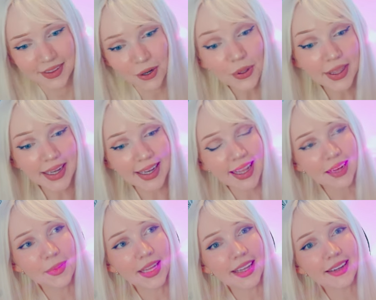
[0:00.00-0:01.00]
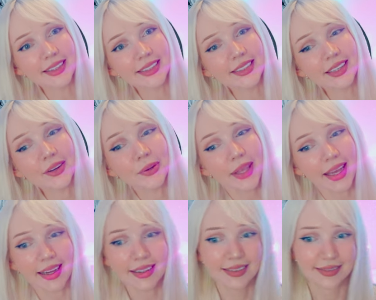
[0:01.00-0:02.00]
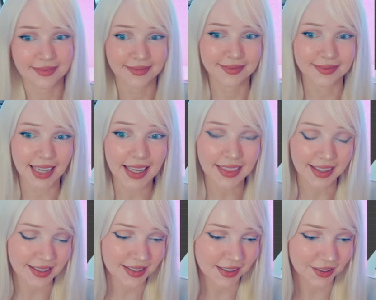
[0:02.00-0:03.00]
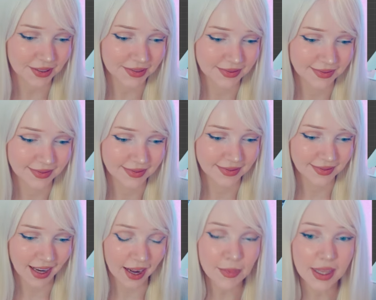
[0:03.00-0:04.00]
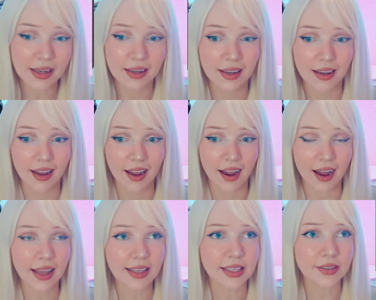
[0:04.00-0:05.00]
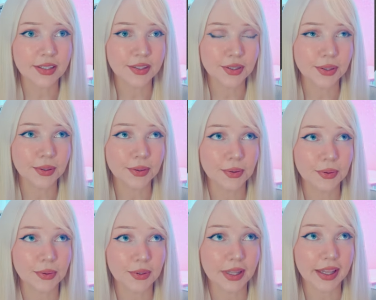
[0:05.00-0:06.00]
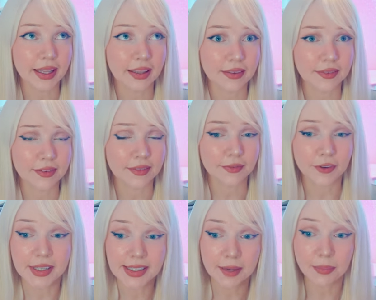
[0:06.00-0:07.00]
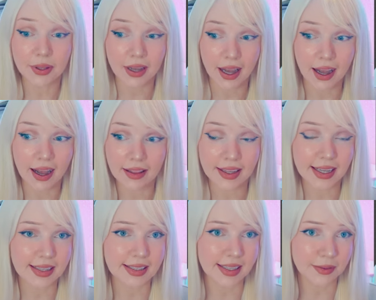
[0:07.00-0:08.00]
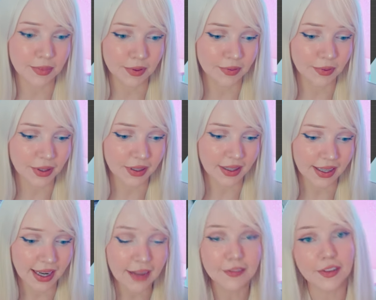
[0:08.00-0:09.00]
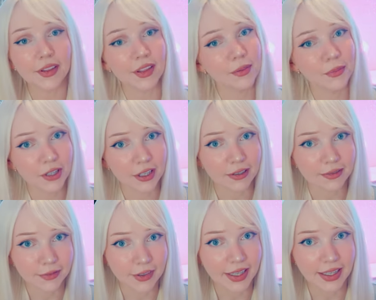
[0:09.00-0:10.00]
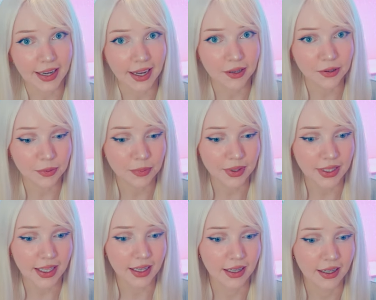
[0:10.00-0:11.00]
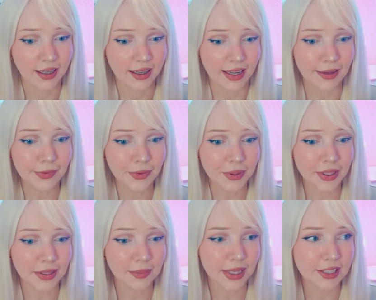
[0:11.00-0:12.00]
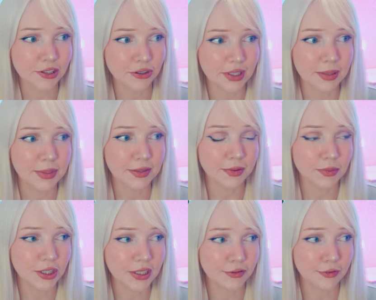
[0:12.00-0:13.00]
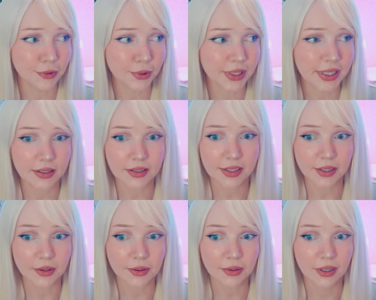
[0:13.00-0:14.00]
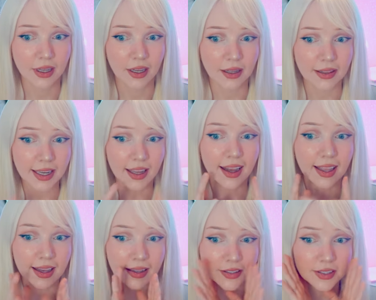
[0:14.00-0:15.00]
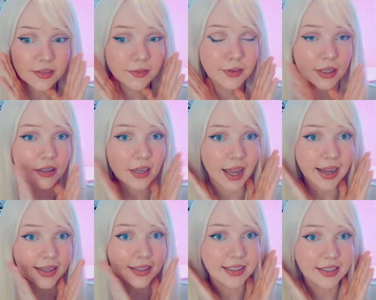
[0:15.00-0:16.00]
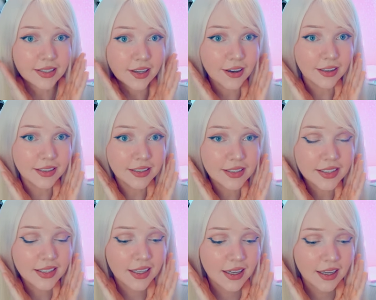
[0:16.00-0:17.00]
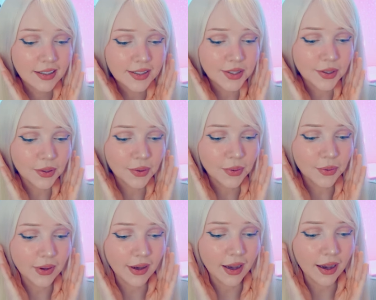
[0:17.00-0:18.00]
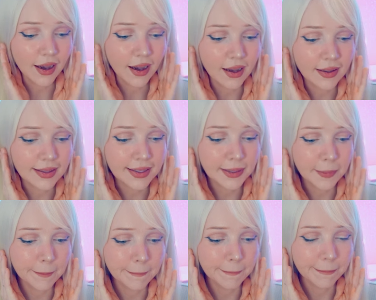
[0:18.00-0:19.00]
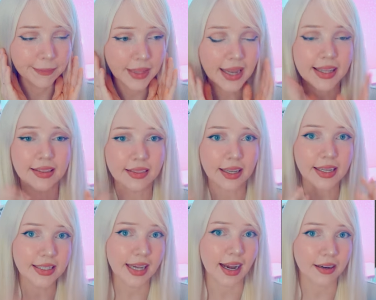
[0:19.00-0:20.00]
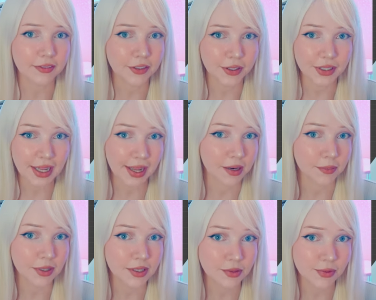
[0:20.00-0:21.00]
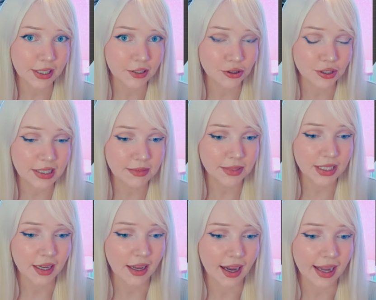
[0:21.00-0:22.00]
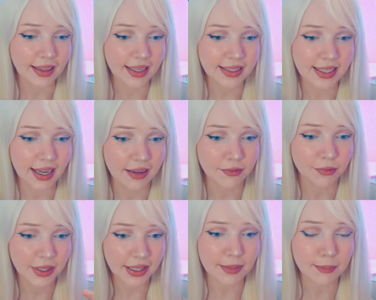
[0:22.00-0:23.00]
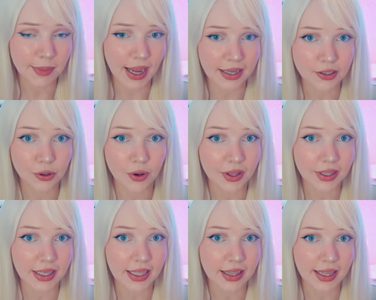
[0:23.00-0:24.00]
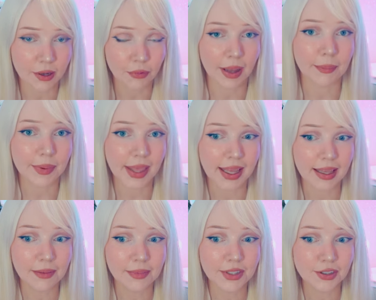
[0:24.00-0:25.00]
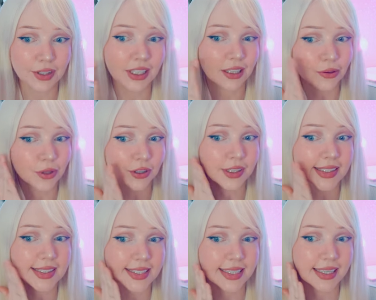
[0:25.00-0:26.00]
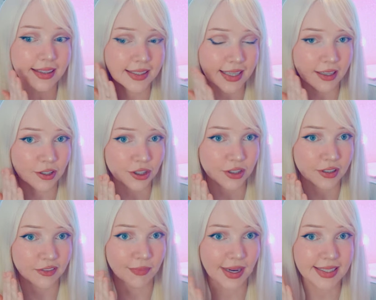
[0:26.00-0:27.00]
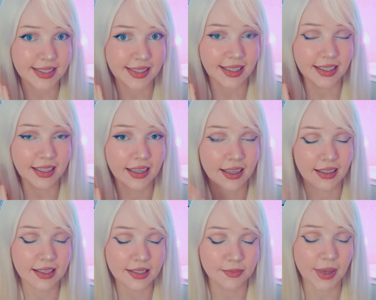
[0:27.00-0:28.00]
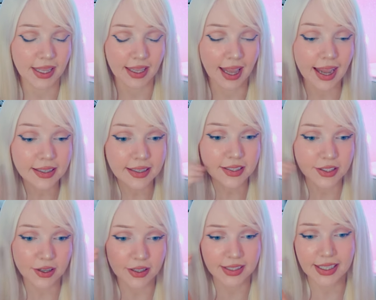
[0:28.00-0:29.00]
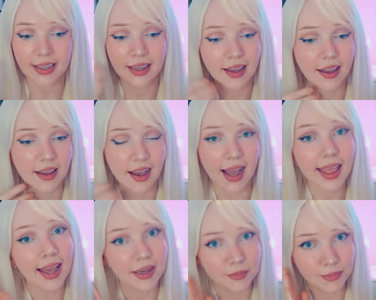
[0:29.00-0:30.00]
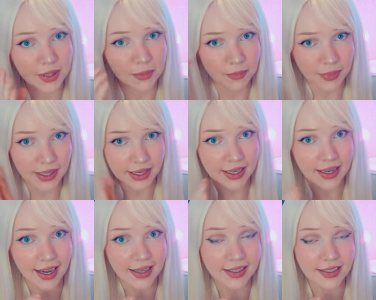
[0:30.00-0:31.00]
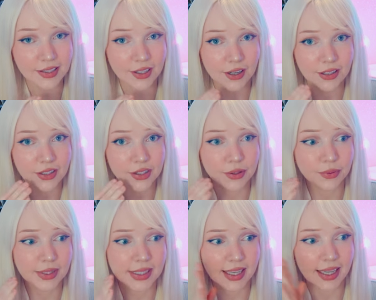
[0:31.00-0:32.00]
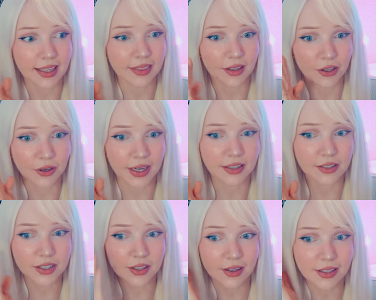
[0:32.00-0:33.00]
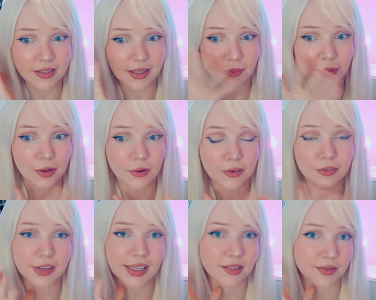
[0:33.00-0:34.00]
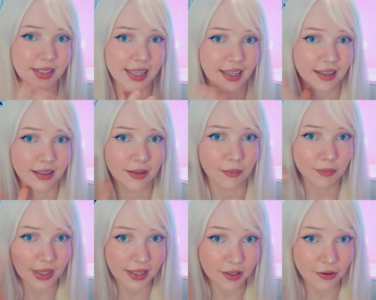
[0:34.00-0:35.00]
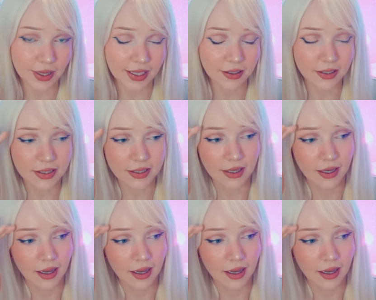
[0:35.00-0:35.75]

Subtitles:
Or like an anime character? Oh yeah, I think so. I mean, I used to, like, for example, like I said before, like, I feel a lot more confident now, but if you look at my streams from just 4 years ago, like, I had severe acne scars, so, I didn't like to have good cameras when I streamed. I like to have really bad quality, like, webcams so that you couldn't see the texture of my skin, because my acne scars, like, I had the pitted acne scars, so it was, like, the crater scars, like, my whole face was, like, pitted craters.